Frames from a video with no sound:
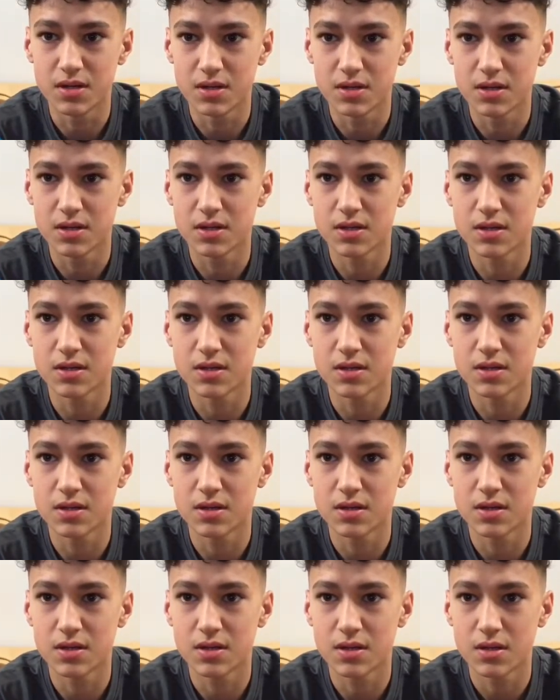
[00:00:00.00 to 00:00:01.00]

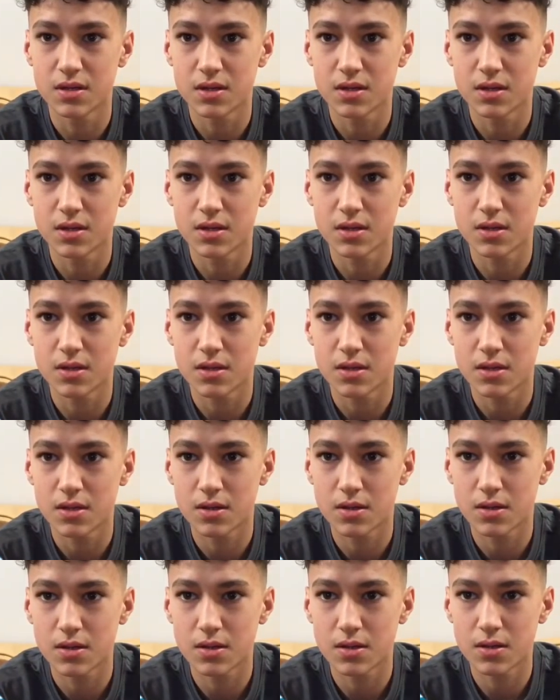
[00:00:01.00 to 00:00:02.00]

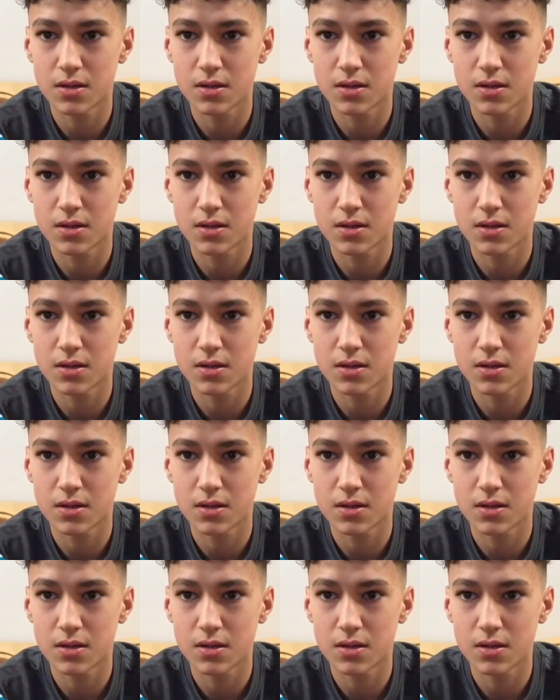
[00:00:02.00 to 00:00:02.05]
No one is speaking in this clip.